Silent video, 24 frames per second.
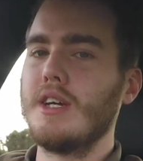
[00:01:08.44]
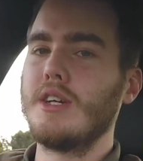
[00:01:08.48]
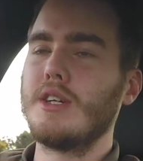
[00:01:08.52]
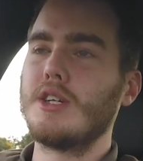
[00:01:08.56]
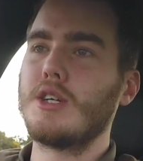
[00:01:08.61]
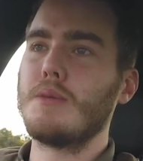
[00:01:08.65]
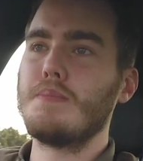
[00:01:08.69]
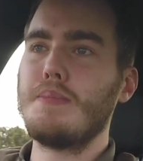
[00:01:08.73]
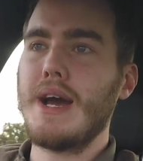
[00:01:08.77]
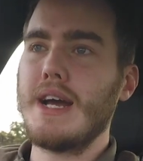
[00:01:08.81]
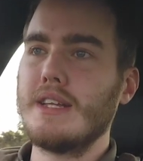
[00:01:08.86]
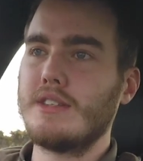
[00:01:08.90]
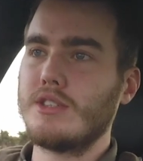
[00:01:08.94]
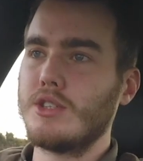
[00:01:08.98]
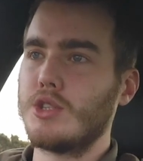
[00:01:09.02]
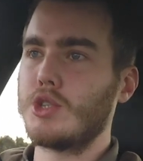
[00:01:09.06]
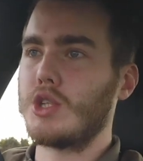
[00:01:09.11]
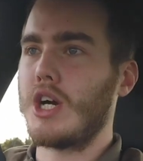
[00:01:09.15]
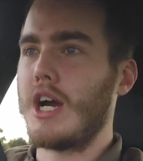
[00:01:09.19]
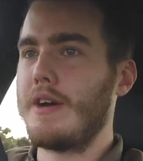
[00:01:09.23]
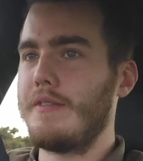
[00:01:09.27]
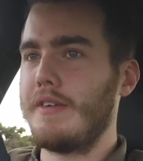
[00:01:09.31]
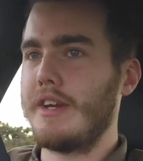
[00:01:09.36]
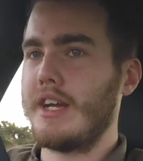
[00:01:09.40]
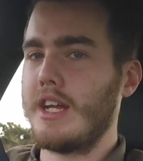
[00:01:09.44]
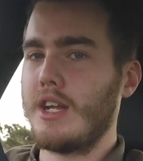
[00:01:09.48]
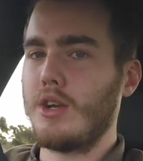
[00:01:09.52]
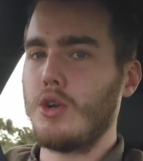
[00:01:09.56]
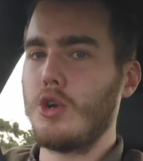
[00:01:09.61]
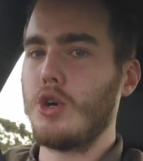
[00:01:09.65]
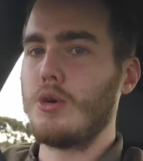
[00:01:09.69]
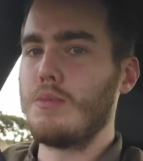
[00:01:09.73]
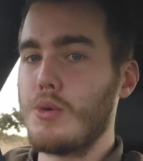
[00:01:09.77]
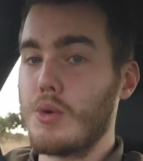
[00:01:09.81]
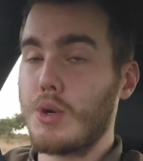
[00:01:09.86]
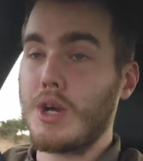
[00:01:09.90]
compared to driving in
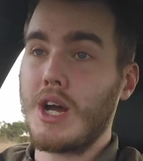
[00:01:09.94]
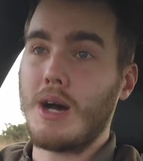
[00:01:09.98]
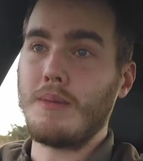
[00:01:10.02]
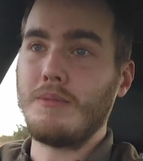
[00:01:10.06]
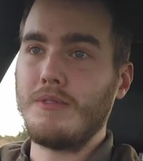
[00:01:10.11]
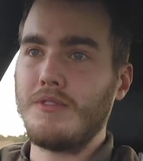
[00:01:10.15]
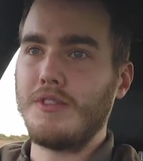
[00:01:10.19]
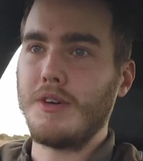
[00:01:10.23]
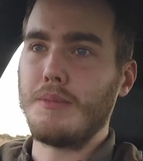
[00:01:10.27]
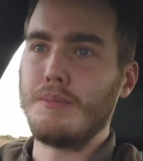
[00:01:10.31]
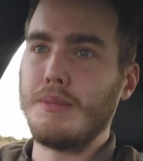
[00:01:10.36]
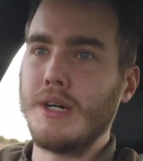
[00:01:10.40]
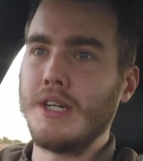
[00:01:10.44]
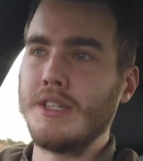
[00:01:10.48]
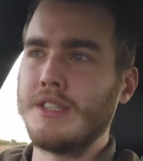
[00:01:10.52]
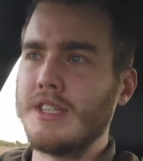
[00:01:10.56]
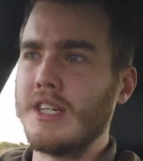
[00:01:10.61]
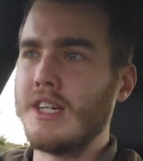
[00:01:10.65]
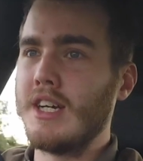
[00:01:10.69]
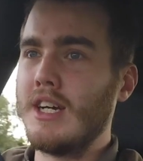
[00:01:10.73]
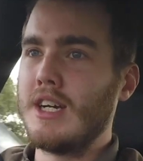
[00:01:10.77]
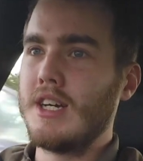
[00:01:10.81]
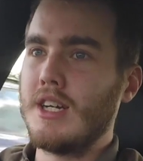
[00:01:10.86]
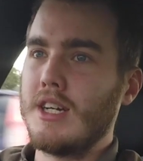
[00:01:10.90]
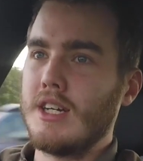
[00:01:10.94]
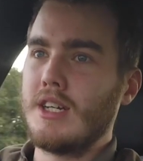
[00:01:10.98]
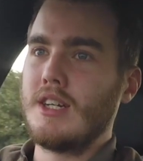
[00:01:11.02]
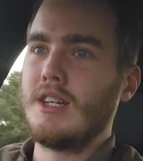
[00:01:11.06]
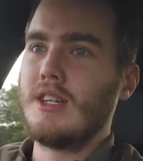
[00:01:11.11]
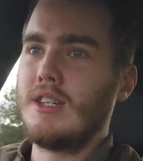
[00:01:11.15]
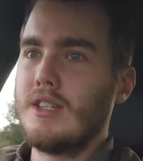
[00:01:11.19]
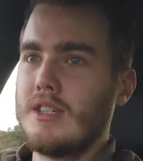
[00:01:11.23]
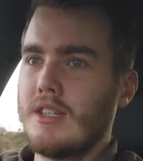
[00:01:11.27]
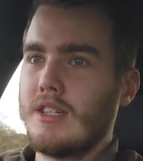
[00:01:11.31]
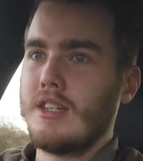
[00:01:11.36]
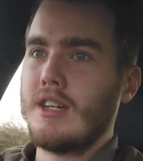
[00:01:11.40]
normal comfort mode.
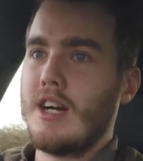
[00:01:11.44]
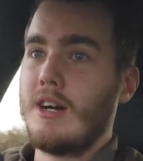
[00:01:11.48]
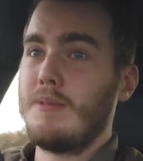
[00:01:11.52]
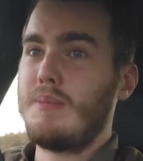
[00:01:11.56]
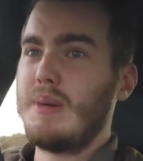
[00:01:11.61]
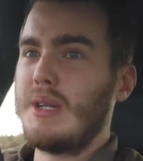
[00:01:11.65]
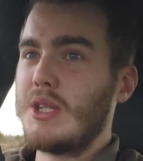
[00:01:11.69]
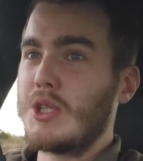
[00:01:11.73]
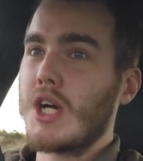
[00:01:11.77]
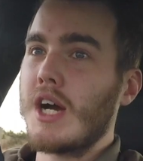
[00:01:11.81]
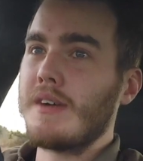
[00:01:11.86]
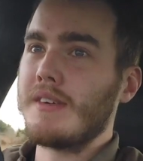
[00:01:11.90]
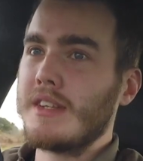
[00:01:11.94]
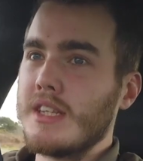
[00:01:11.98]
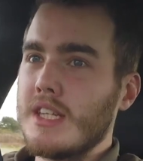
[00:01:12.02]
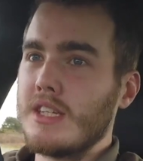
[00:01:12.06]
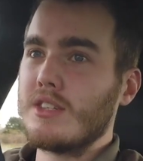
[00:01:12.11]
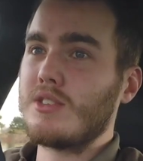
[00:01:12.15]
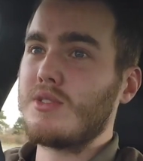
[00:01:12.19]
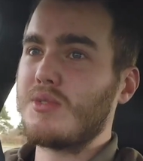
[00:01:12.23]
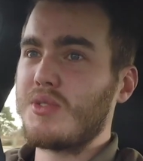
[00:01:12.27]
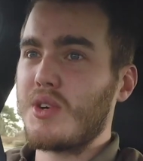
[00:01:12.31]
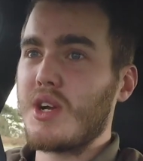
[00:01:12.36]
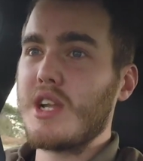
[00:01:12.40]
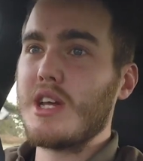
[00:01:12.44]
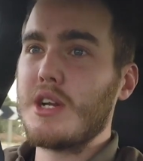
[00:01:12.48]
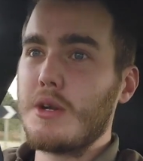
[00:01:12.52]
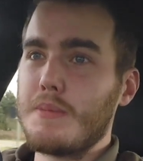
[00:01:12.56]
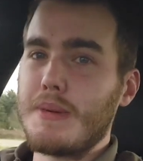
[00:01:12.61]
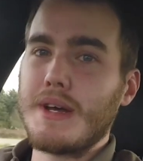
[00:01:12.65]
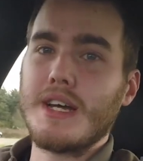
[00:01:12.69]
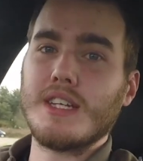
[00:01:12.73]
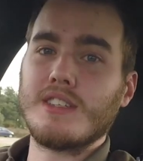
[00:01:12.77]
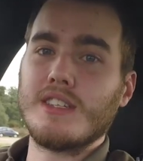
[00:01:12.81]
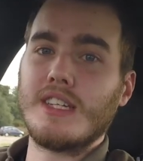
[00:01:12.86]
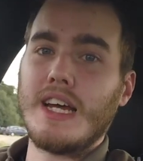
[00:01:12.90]
I've been driving this for a little
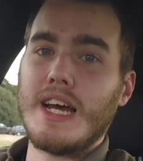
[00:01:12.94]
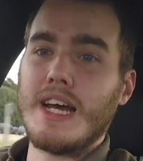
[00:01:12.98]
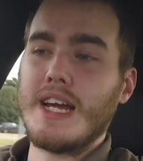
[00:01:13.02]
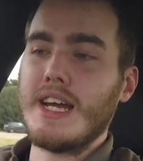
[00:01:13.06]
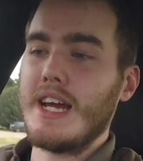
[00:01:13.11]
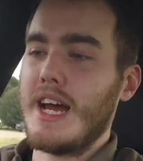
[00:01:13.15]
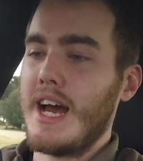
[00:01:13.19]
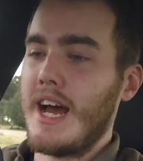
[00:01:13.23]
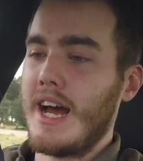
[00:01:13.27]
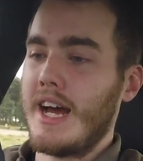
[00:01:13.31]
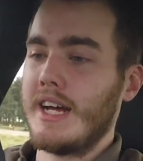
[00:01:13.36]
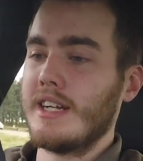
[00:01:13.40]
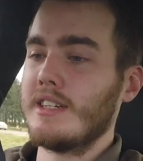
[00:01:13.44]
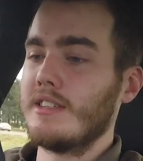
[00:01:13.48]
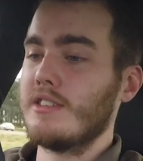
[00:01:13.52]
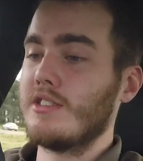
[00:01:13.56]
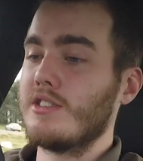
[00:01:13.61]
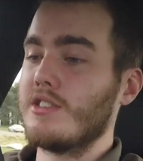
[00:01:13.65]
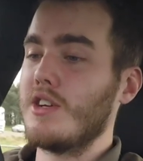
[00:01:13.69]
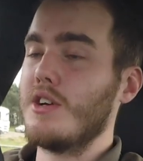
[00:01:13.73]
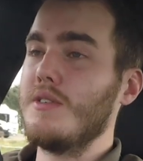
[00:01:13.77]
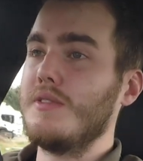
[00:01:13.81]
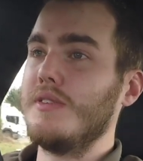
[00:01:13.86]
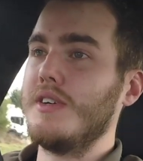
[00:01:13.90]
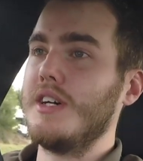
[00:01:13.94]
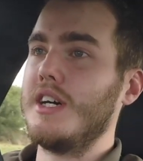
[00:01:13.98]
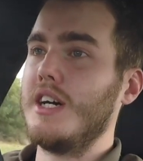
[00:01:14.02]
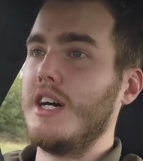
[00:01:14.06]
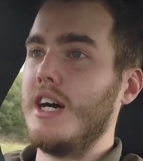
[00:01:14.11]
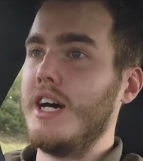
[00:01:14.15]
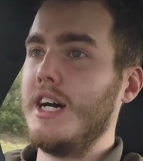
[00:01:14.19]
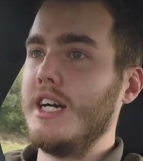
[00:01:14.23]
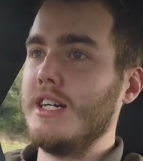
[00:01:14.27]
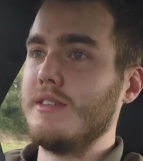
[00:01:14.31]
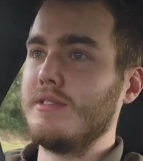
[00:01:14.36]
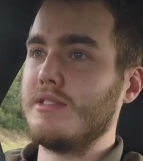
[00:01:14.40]
bit today and so
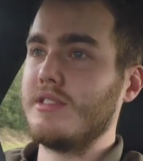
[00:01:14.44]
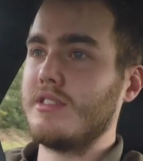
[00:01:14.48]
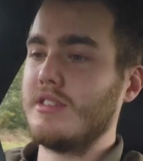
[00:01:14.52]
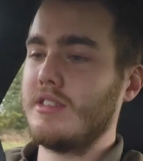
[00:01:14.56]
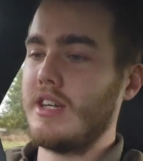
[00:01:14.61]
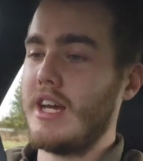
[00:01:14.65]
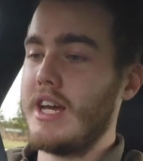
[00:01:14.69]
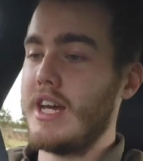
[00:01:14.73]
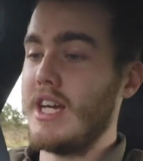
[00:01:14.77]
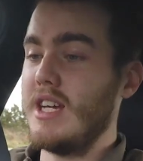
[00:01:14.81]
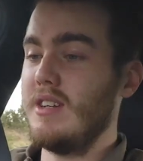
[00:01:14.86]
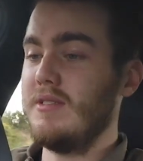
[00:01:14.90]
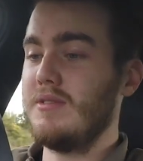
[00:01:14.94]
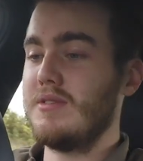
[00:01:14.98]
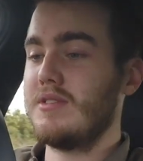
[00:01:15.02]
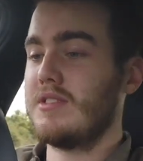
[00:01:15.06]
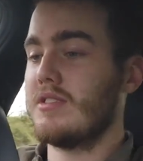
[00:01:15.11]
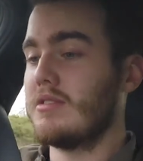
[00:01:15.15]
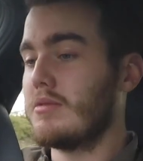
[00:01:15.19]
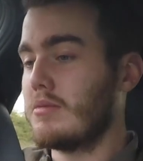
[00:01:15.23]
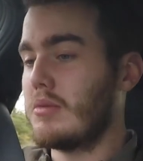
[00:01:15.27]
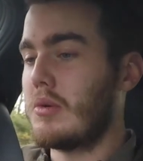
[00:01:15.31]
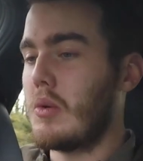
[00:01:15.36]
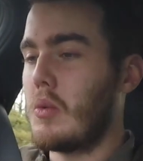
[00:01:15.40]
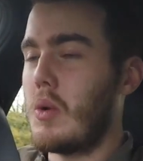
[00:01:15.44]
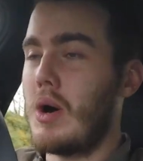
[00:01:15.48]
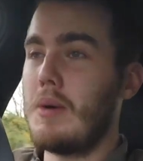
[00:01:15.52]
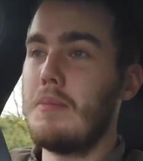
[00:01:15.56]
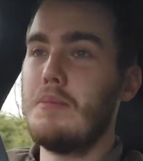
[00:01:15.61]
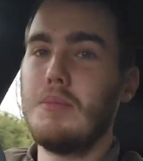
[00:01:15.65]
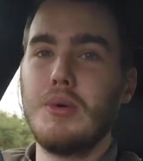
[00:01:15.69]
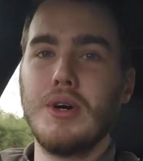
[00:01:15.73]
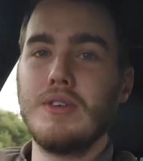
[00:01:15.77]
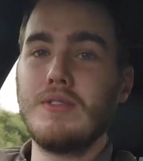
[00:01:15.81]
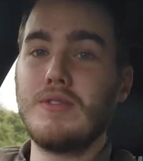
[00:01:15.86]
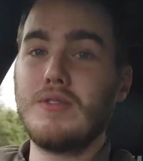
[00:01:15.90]
far I have saved
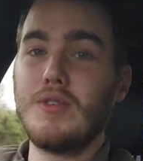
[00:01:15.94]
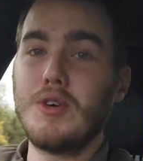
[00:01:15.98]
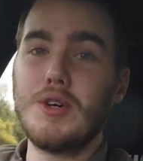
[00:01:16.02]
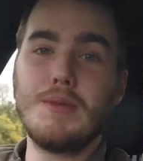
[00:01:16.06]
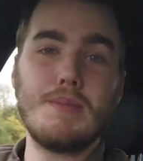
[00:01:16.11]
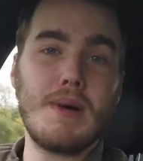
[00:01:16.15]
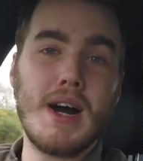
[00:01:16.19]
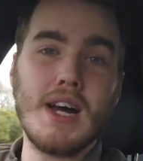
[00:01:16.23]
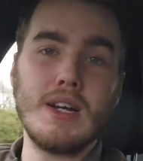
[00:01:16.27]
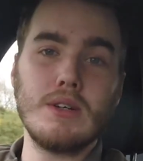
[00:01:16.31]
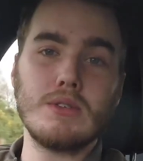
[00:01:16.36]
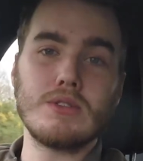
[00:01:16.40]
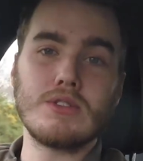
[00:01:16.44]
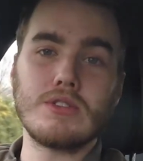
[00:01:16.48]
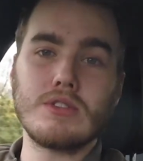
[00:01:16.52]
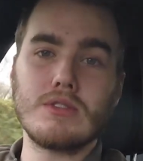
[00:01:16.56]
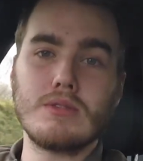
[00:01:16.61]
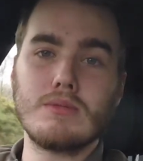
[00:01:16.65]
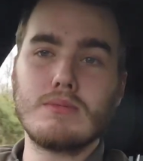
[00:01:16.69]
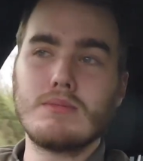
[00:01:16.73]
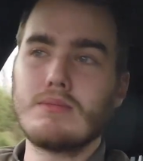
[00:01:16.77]
1.4 miles.